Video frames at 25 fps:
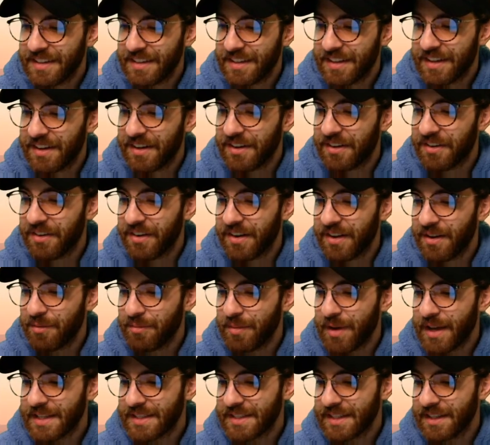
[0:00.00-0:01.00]
Oh no,
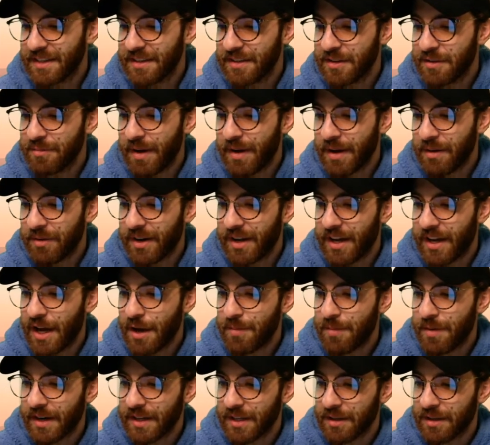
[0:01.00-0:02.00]
Mason, you might want to
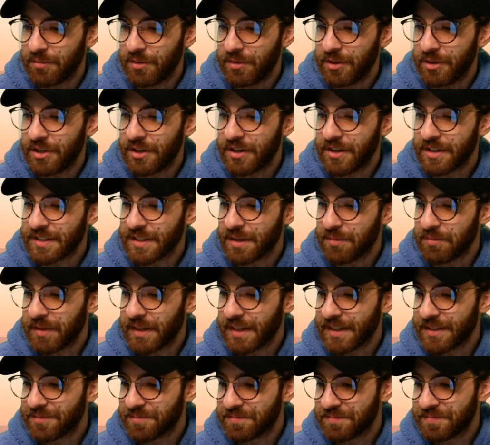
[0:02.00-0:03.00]
hop on a computer or something.